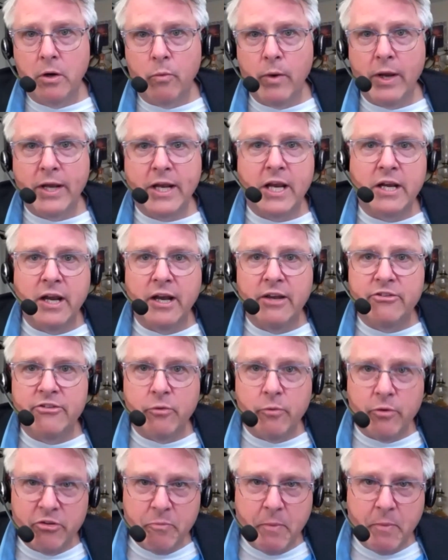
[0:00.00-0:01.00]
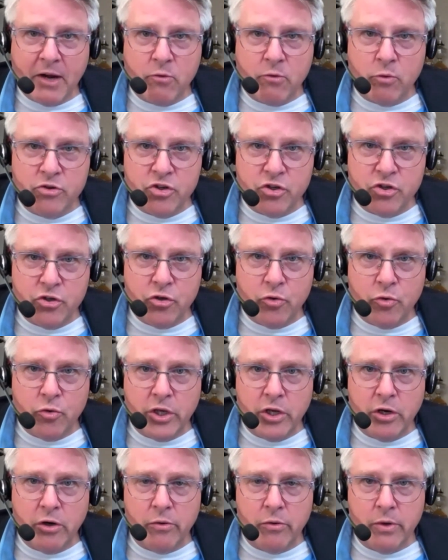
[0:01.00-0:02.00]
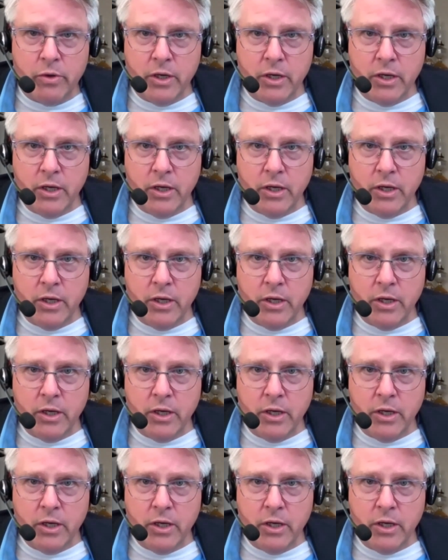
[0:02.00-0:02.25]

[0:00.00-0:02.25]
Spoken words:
recognize and respect what you do. You don't